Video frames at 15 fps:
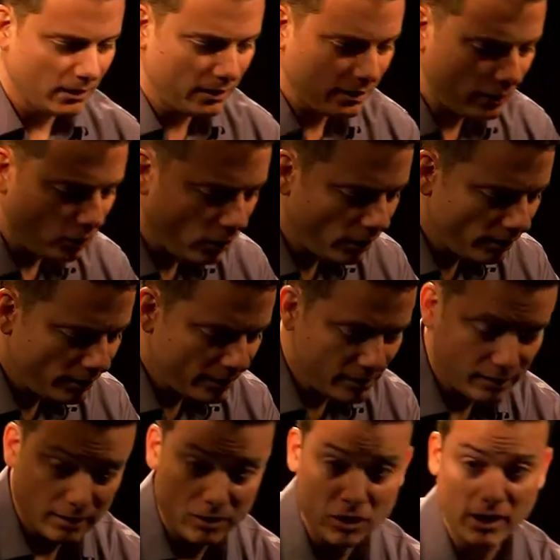And he called
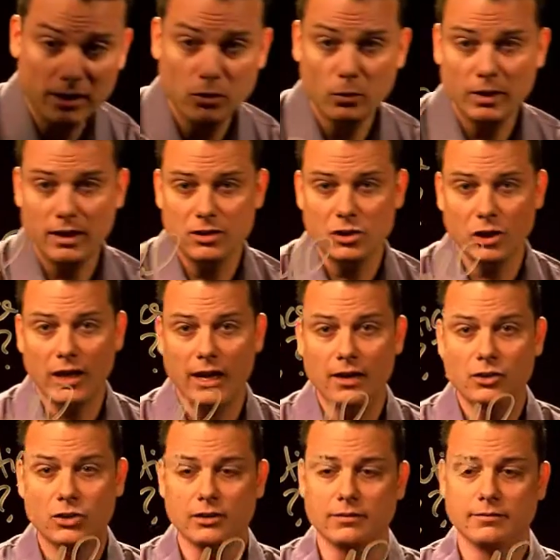this a genuine
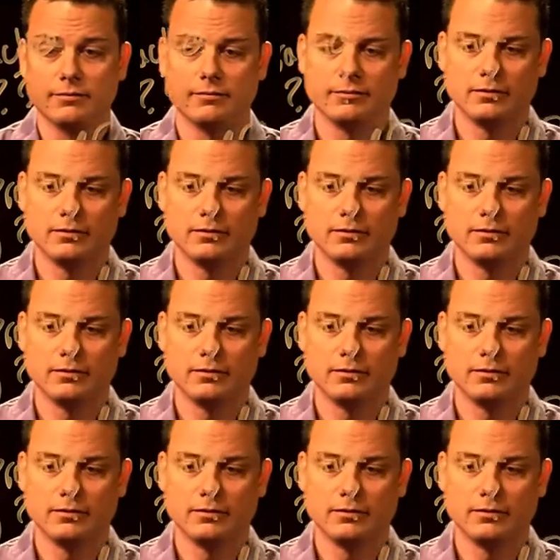education.